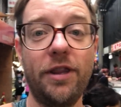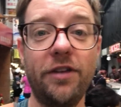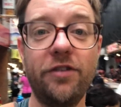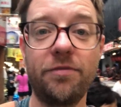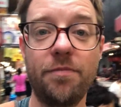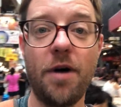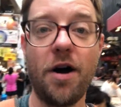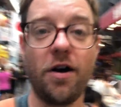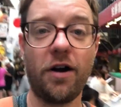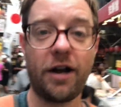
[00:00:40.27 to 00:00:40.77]
in
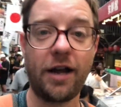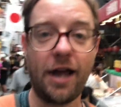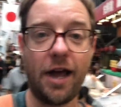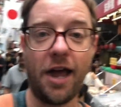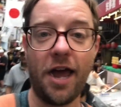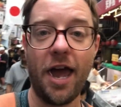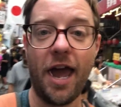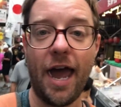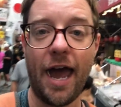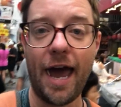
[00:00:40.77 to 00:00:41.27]
this
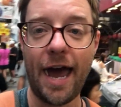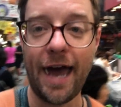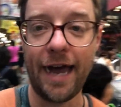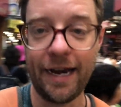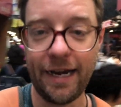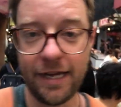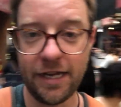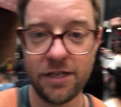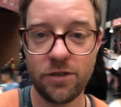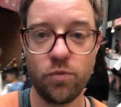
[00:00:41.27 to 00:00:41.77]
market
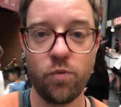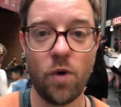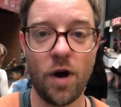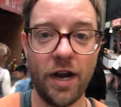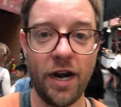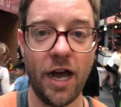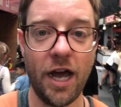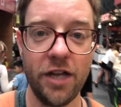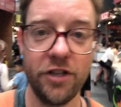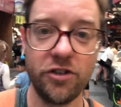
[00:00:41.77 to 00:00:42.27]
and is
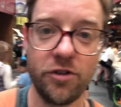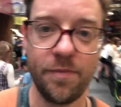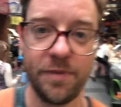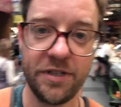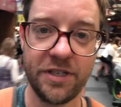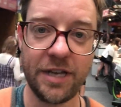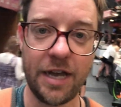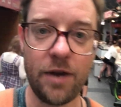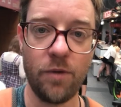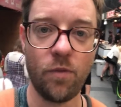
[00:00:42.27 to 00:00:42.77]

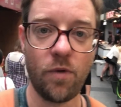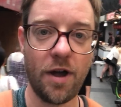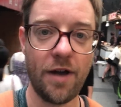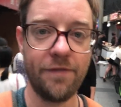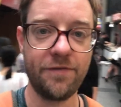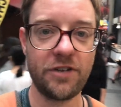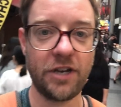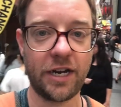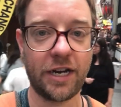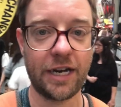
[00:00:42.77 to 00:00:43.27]
100%
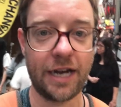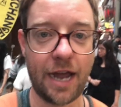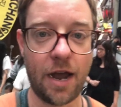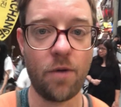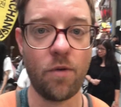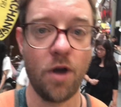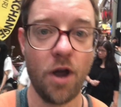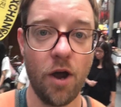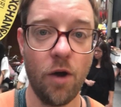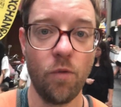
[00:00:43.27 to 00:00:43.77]
worth checking
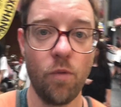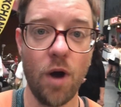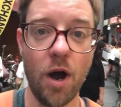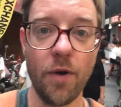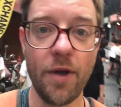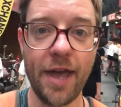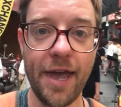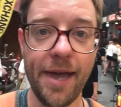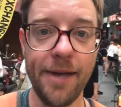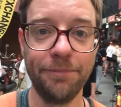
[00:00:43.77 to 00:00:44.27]
out
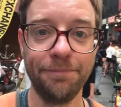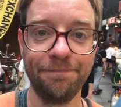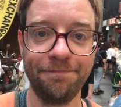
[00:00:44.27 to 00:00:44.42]
while we're here.